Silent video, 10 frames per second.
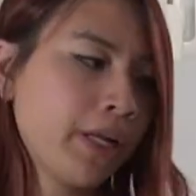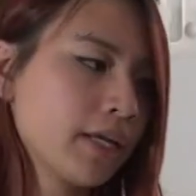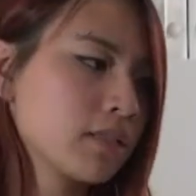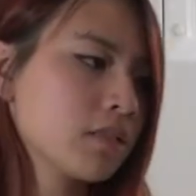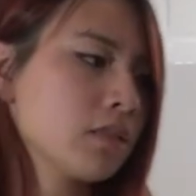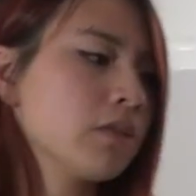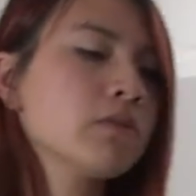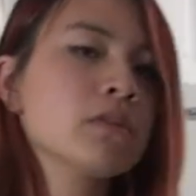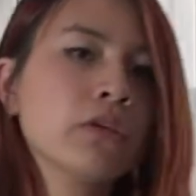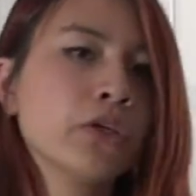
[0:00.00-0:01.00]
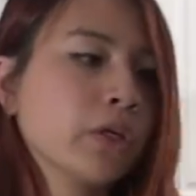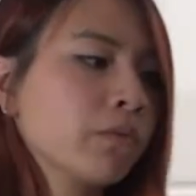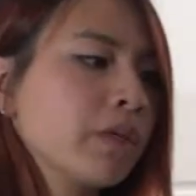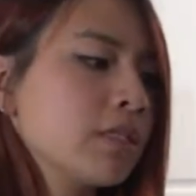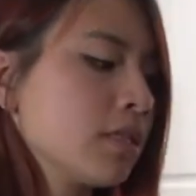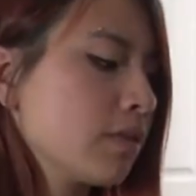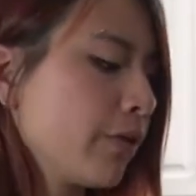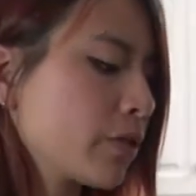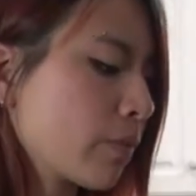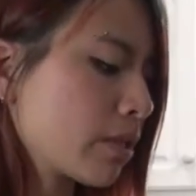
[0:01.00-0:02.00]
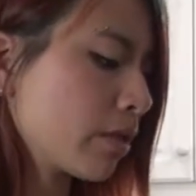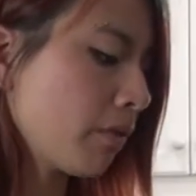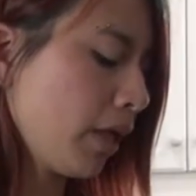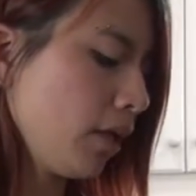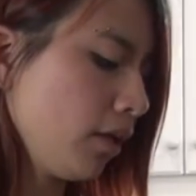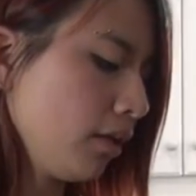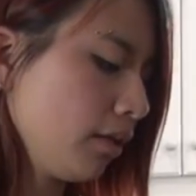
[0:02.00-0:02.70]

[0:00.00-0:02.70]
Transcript: next to you so you can rinse the spheres once they're ready.